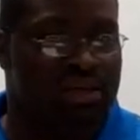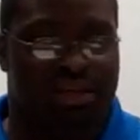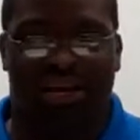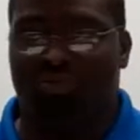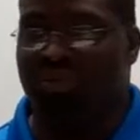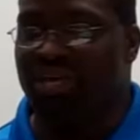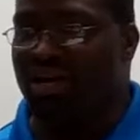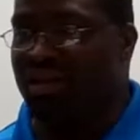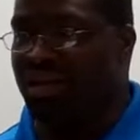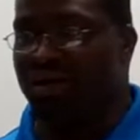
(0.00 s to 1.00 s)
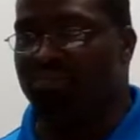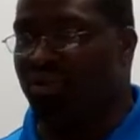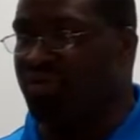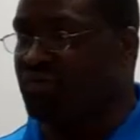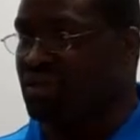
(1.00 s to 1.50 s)
that we are not
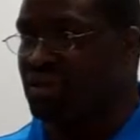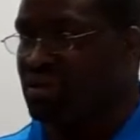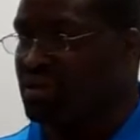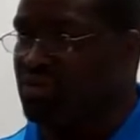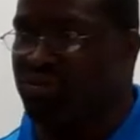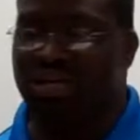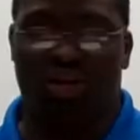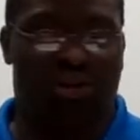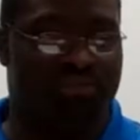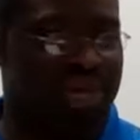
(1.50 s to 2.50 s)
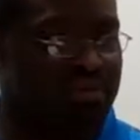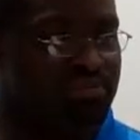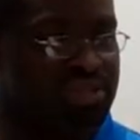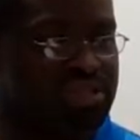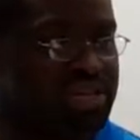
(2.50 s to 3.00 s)
perfect, that we're going to
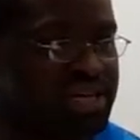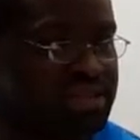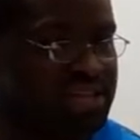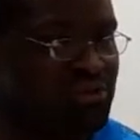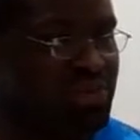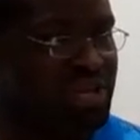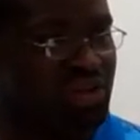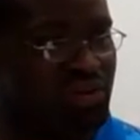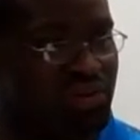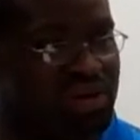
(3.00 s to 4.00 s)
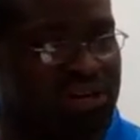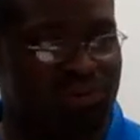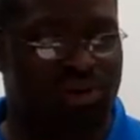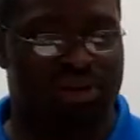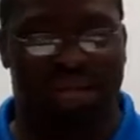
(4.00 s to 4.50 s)
make mistakes, that we're going to go in the
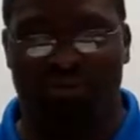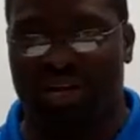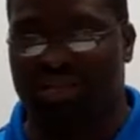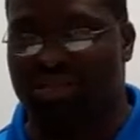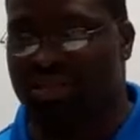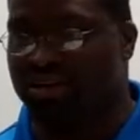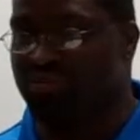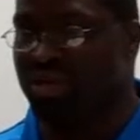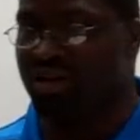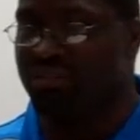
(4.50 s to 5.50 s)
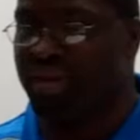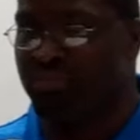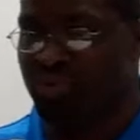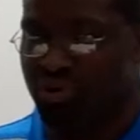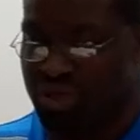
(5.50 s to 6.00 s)
wrong direction, that we're going to
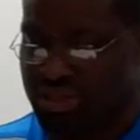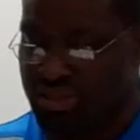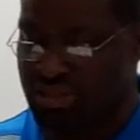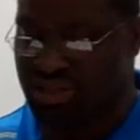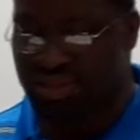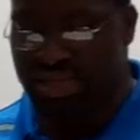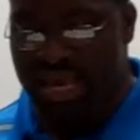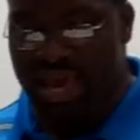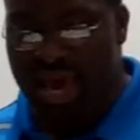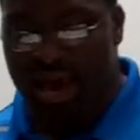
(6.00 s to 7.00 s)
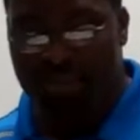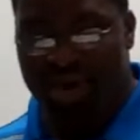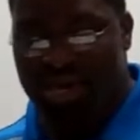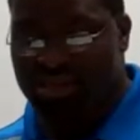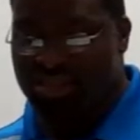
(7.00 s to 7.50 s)
make poor decisions, have
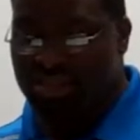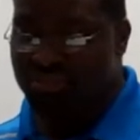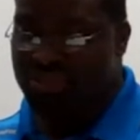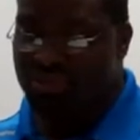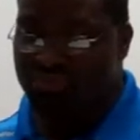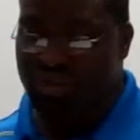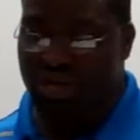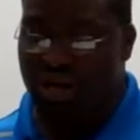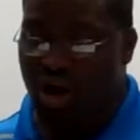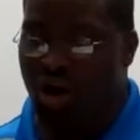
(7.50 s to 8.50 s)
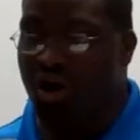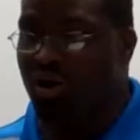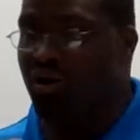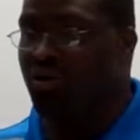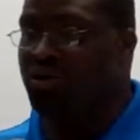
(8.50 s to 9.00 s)
bad judgments. We are
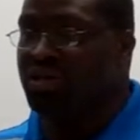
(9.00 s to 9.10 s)
all